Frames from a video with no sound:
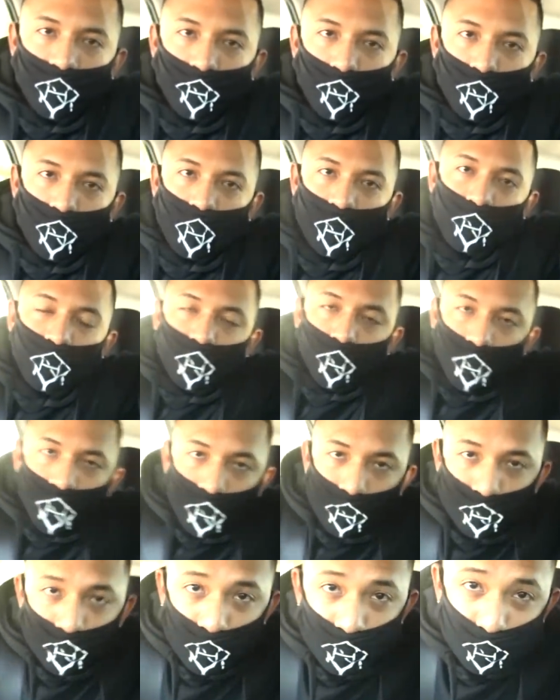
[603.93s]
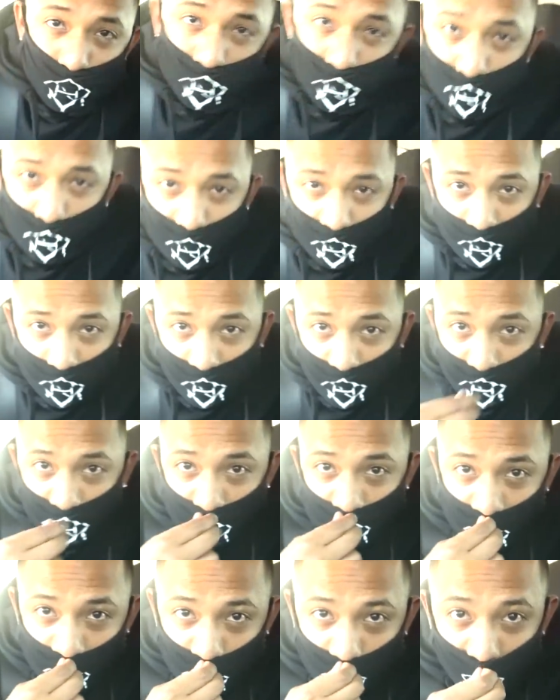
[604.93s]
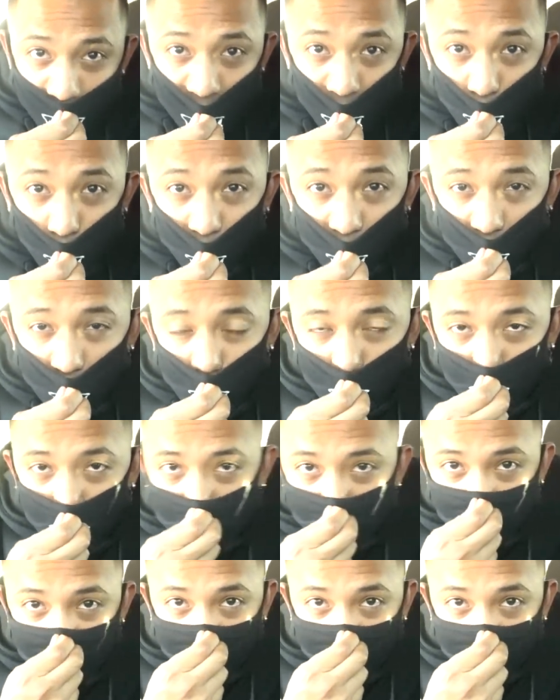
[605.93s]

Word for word: when I know I have to do something, guys, and I know I have to wake up early,